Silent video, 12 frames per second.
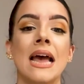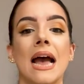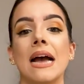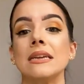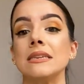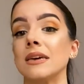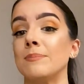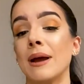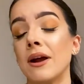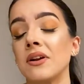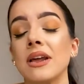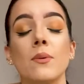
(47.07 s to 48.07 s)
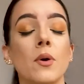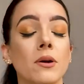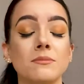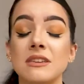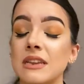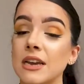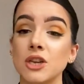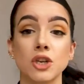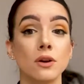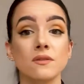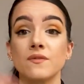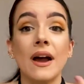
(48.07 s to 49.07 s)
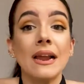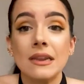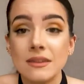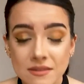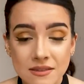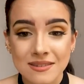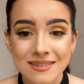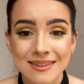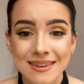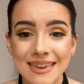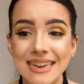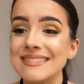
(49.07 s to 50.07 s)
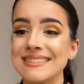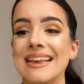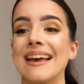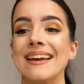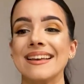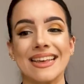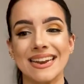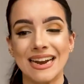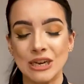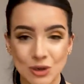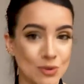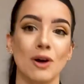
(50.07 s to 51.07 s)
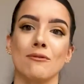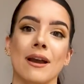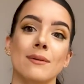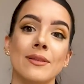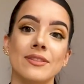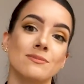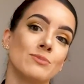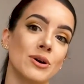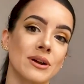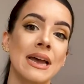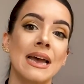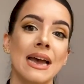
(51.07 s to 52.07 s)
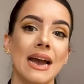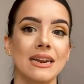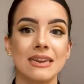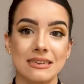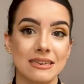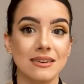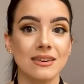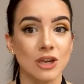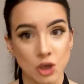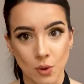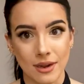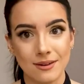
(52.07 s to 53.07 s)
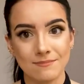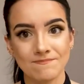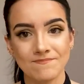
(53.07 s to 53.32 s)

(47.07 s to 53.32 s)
And apparently I woke up today and chose violence in saying that I do not recommend this book and I didn't enjoy it.